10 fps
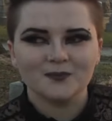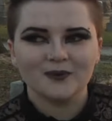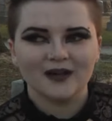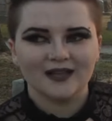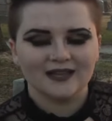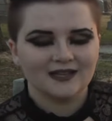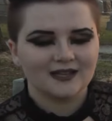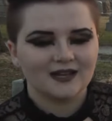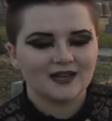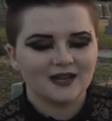But
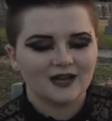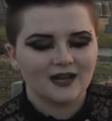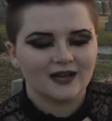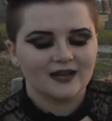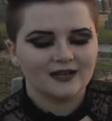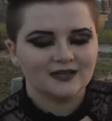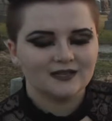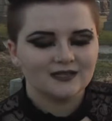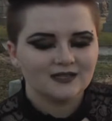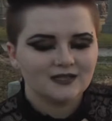I
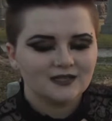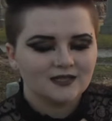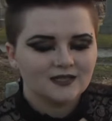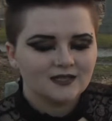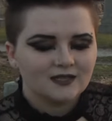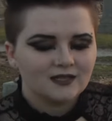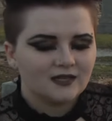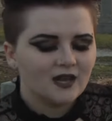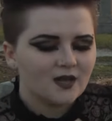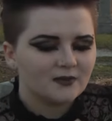
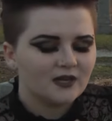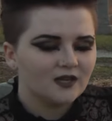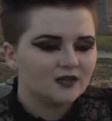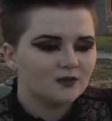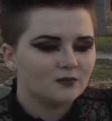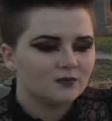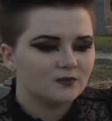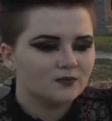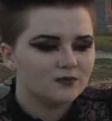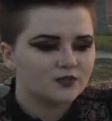became
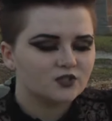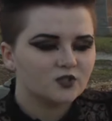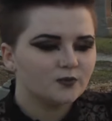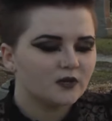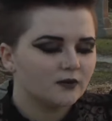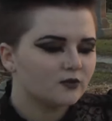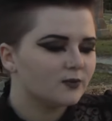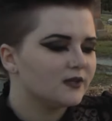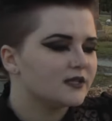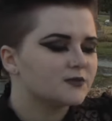just super
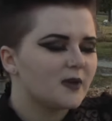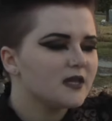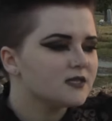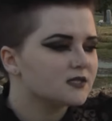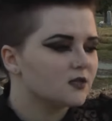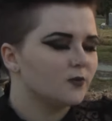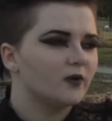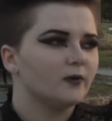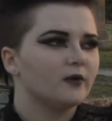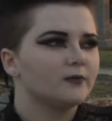comfortable in the space to the
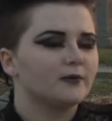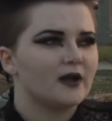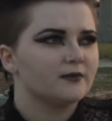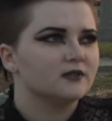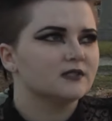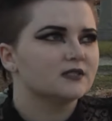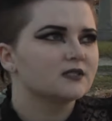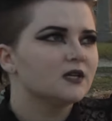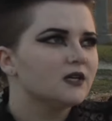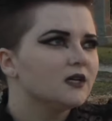point where when I was,
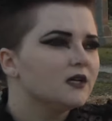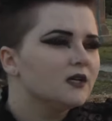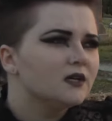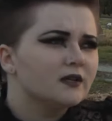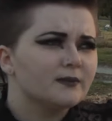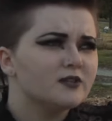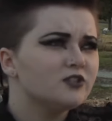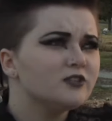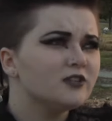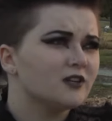like, my
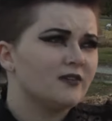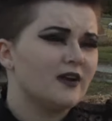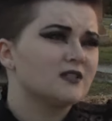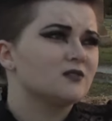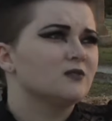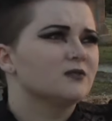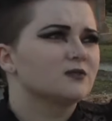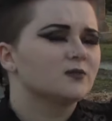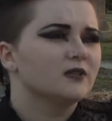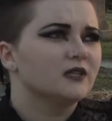junior year of high school
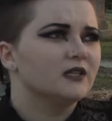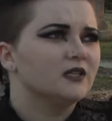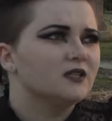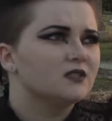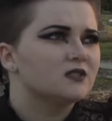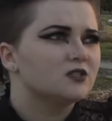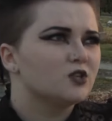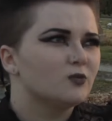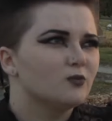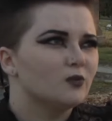was really
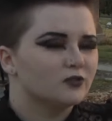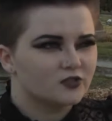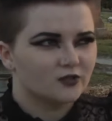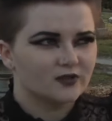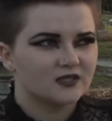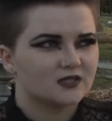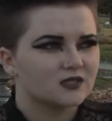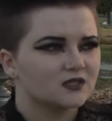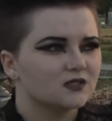tumultuous.